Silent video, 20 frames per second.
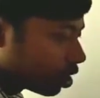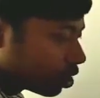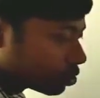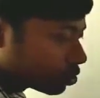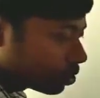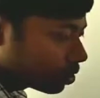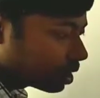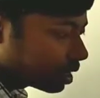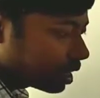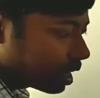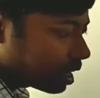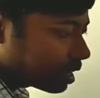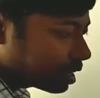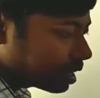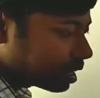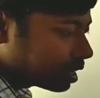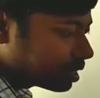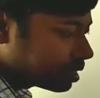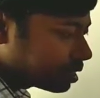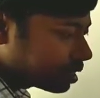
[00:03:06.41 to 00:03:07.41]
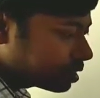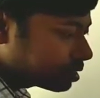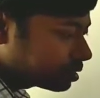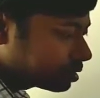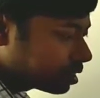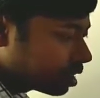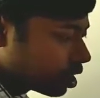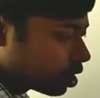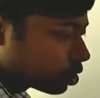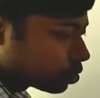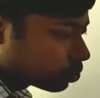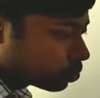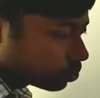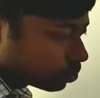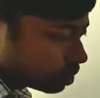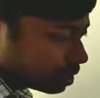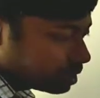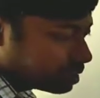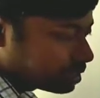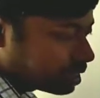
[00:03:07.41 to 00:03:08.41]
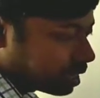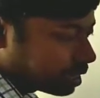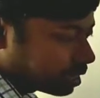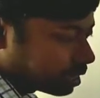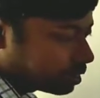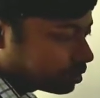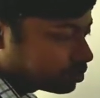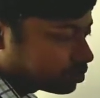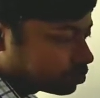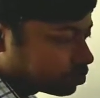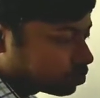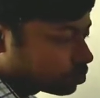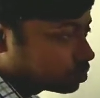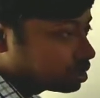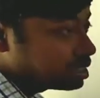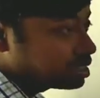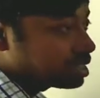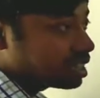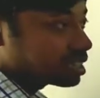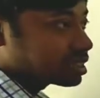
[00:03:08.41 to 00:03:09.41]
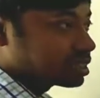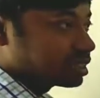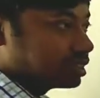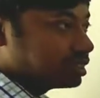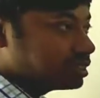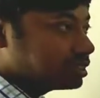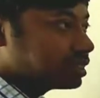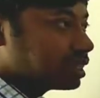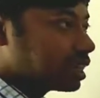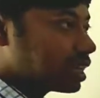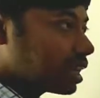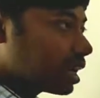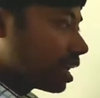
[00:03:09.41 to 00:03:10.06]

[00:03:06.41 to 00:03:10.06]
So air enters through this channel, through these sections,